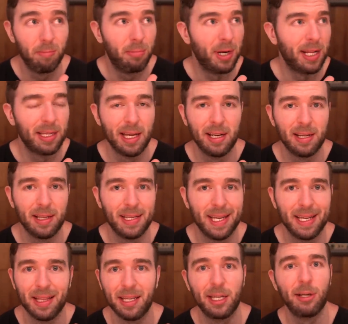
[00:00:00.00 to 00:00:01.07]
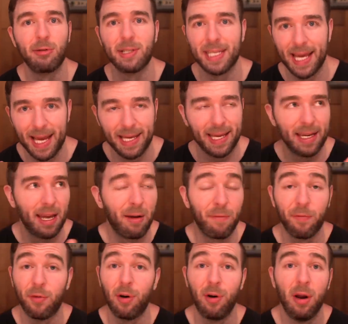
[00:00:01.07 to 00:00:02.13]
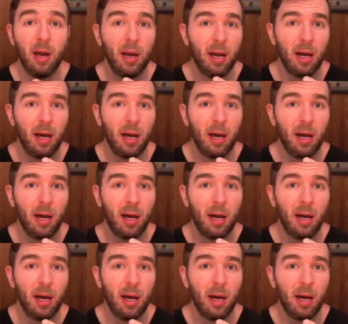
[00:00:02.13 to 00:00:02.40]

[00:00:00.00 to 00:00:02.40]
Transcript: But at the end of the day, like, you're taking it for